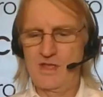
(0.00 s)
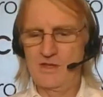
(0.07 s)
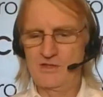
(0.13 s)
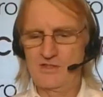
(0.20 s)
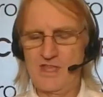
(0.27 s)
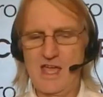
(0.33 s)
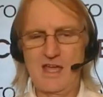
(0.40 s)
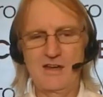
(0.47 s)

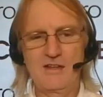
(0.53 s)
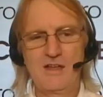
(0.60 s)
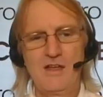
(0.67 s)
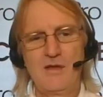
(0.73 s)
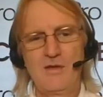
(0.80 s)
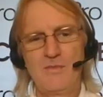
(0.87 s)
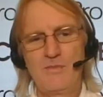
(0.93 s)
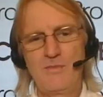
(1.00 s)
is that
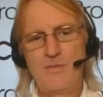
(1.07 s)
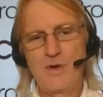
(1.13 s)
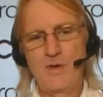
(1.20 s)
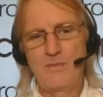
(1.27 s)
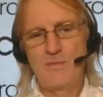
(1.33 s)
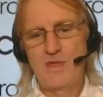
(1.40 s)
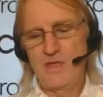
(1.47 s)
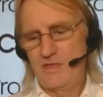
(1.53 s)

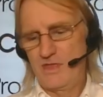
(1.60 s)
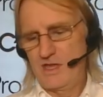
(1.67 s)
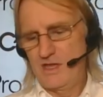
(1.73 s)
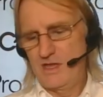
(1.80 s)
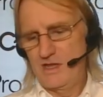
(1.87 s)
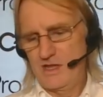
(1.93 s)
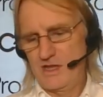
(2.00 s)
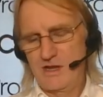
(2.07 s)

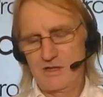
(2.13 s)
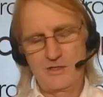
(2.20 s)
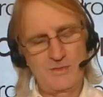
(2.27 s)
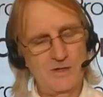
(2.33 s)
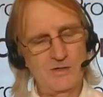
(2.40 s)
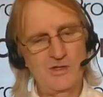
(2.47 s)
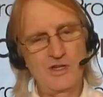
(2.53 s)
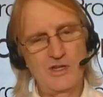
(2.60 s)
and
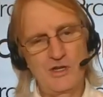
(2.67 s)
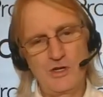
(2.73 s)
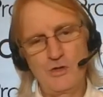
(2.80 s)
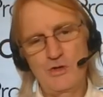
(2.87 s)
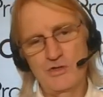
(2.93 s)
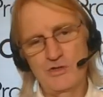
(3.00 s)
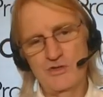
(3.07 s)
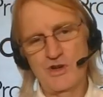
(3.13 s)
especially in a
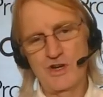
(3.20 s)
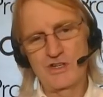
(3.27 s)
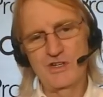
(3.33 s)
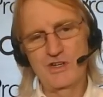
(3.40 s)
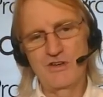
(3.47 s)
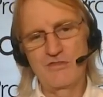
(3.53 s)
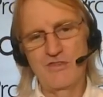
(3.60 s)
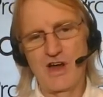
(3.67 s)
new
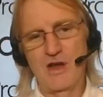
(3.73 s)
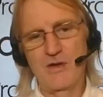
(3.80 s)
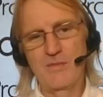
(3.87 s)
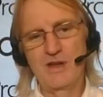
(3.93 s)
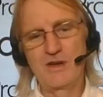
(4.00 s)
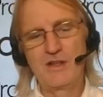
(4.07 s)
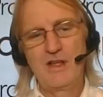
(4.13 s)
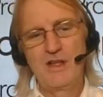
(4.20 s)
construction
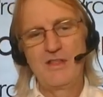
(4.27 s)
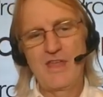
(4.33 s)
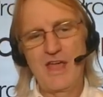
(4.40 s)
environment,